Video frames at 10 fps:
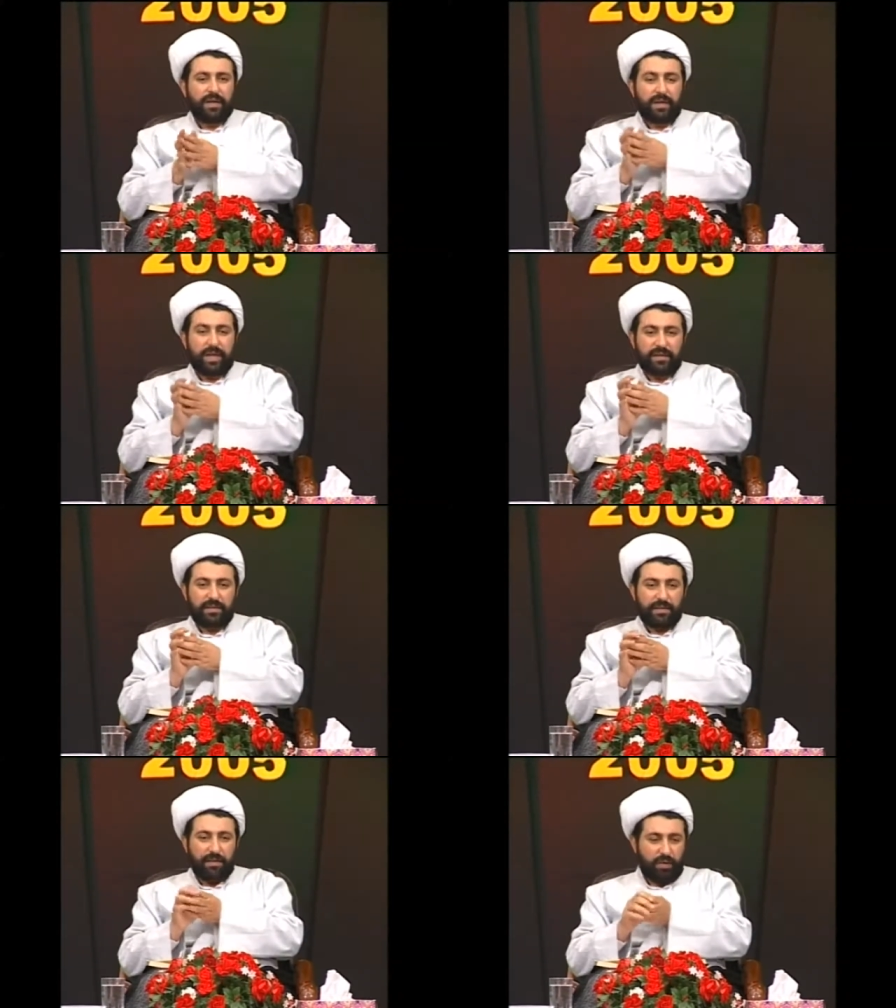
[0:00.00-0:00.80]
that
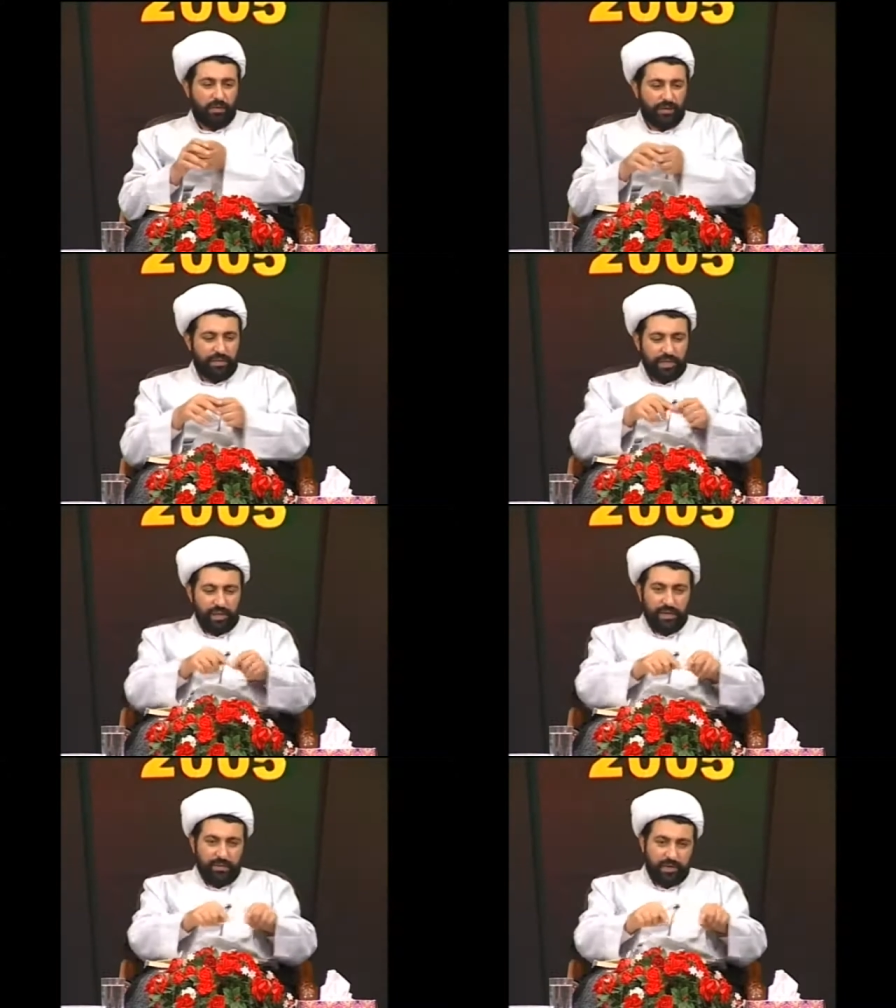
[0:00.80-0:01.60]
only we
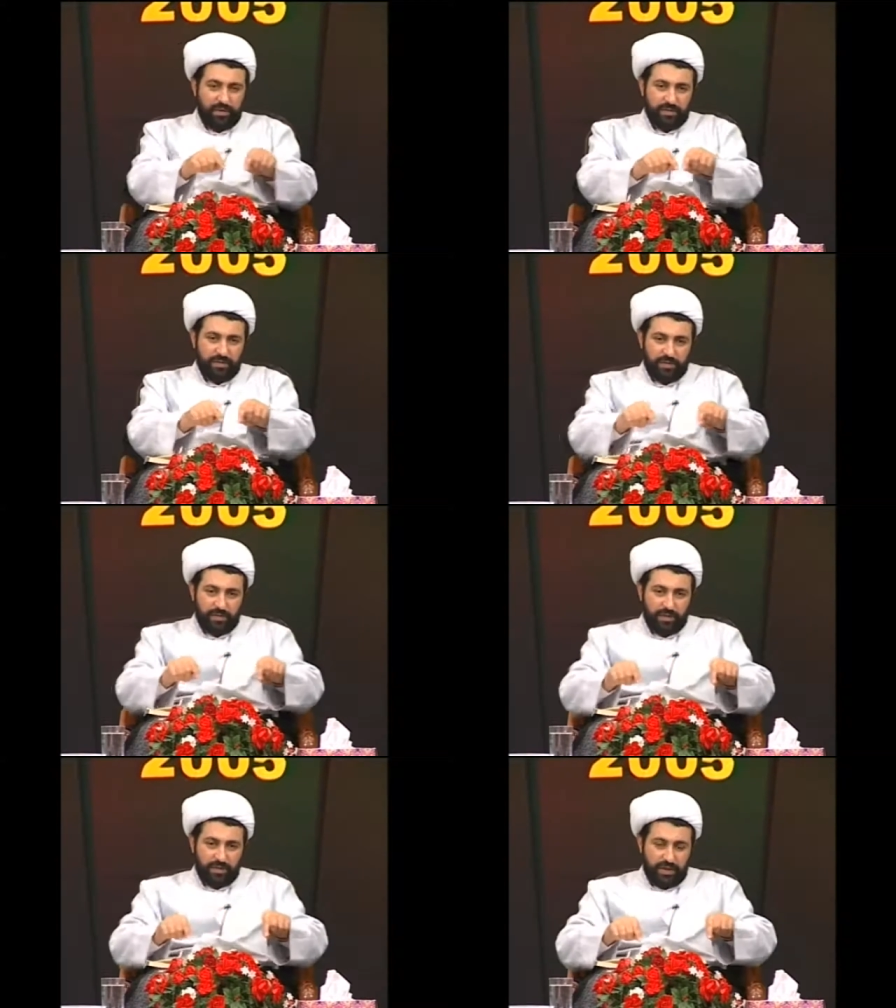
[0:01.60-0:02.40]
think about
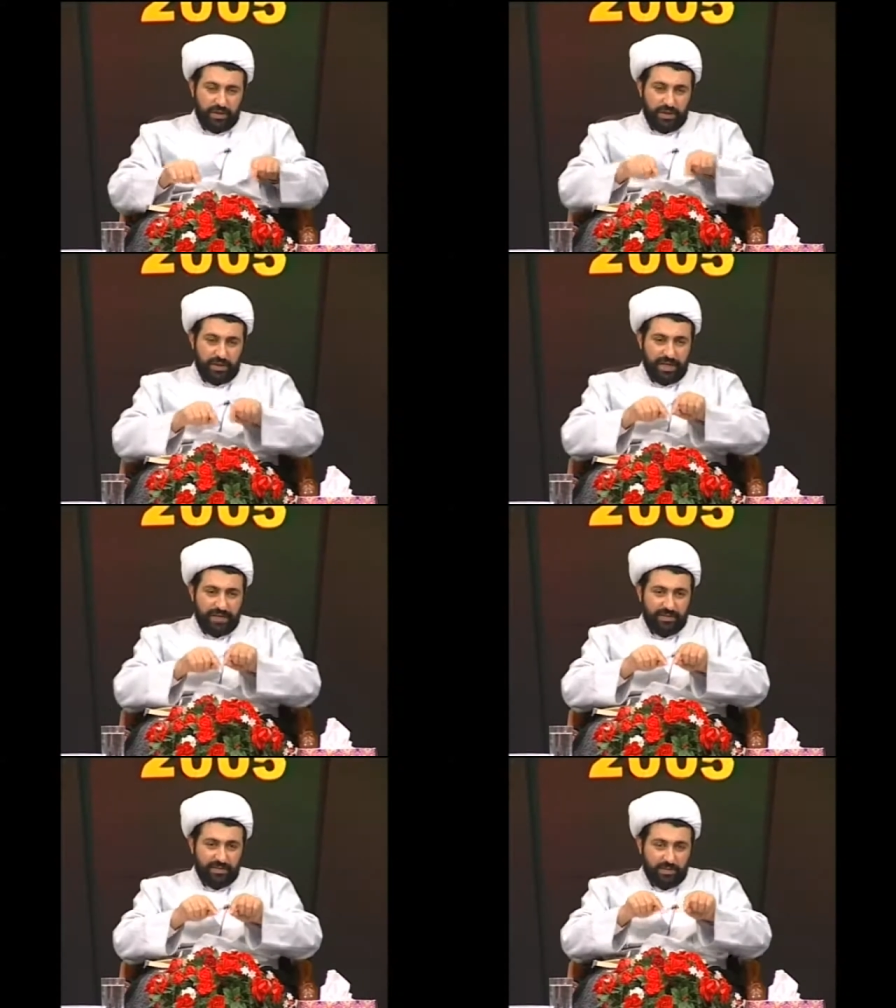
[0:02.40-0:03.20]
the things
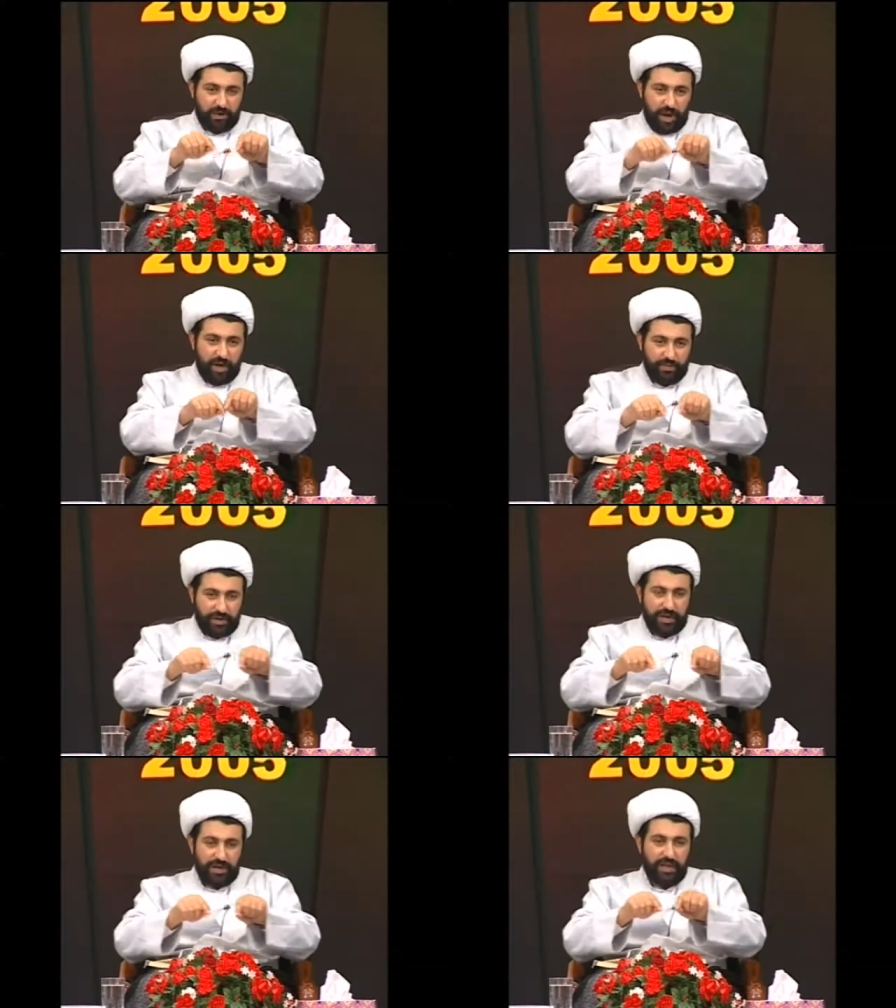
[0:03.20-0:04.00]
that
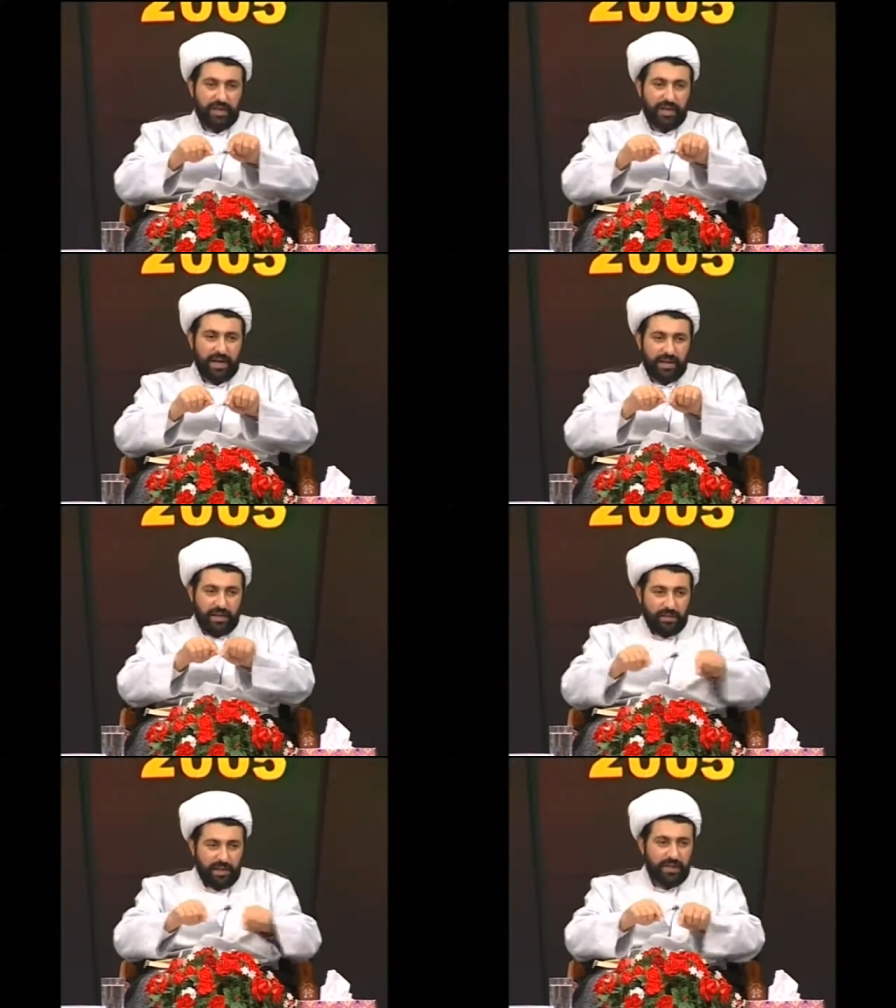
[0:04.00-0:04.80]
directly and
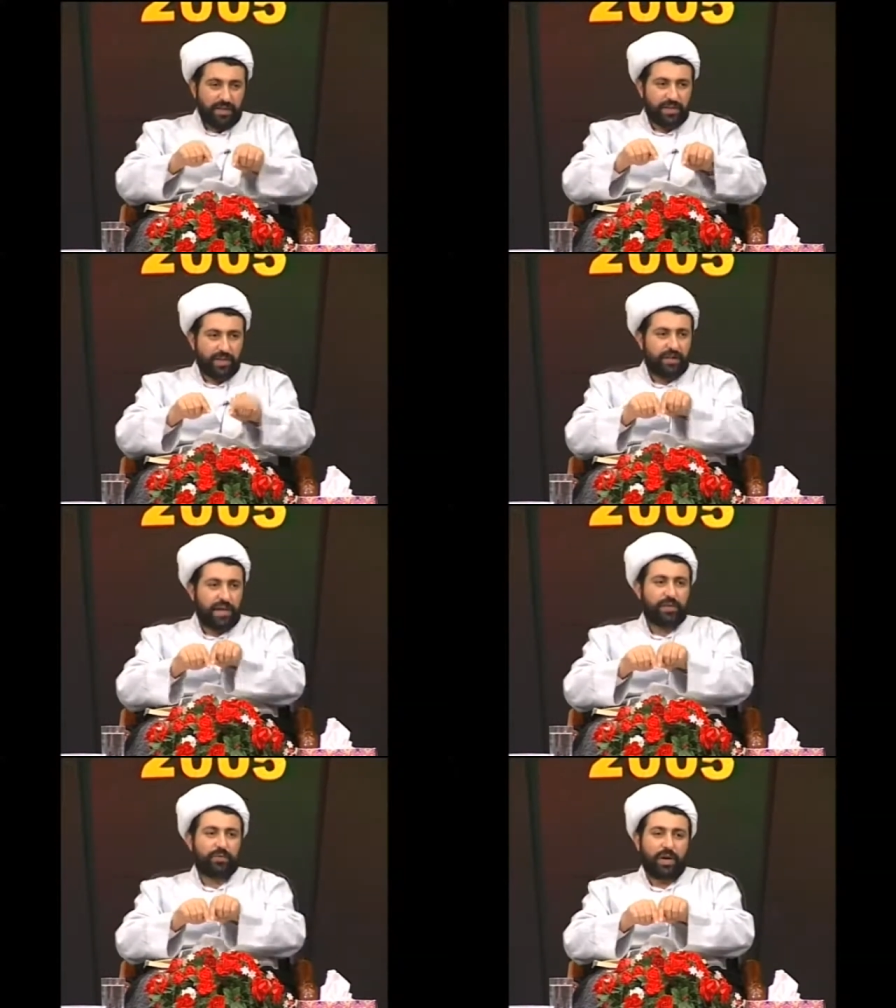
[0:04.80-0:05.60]
immediately
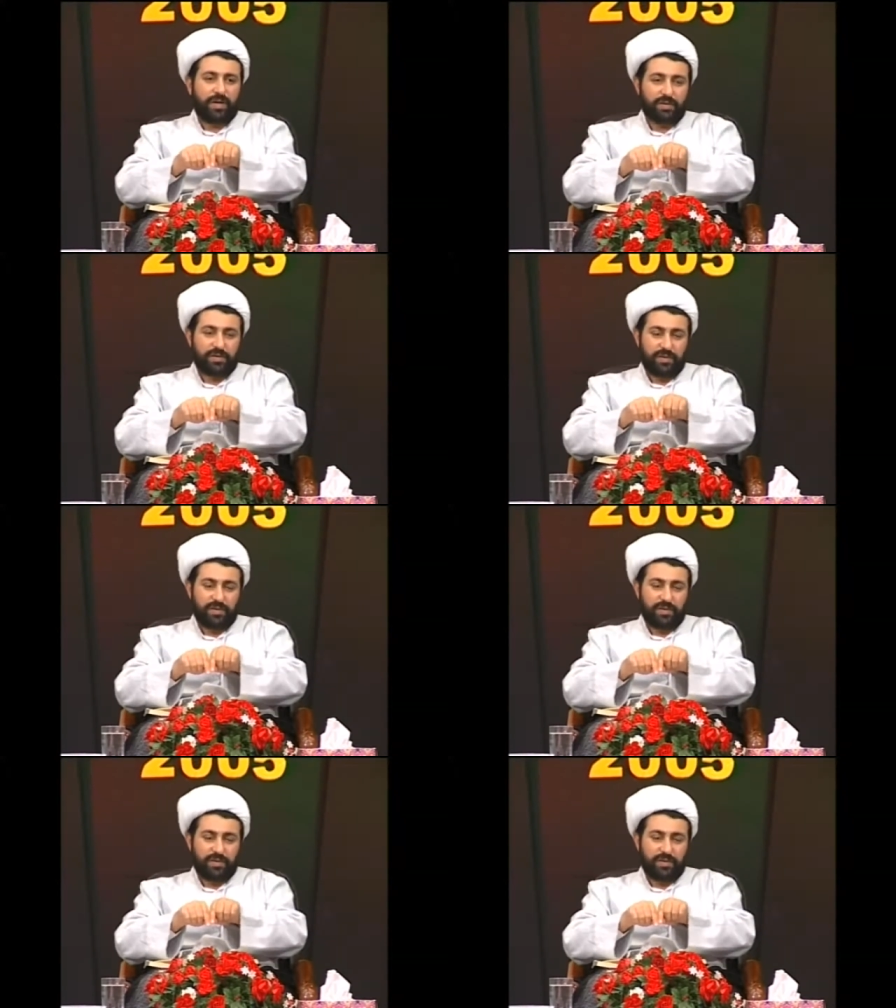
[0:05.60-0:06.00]
relate to us.